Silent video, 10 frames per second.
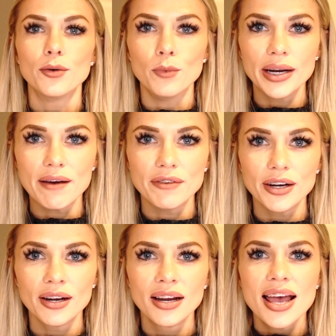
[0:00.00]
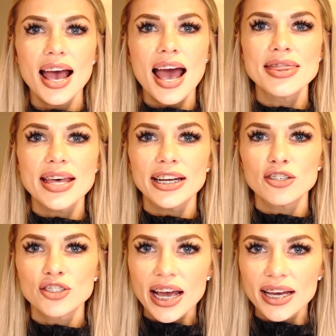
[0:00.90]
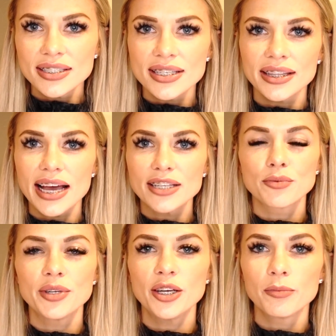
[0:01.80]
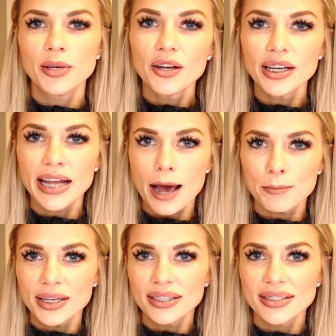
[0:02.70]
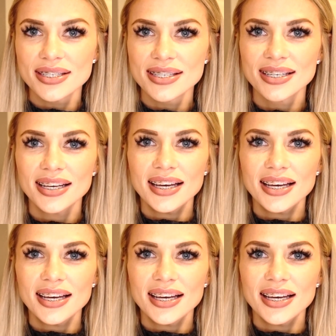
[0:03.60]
whatever, and then it sheds, and that's when your period happens.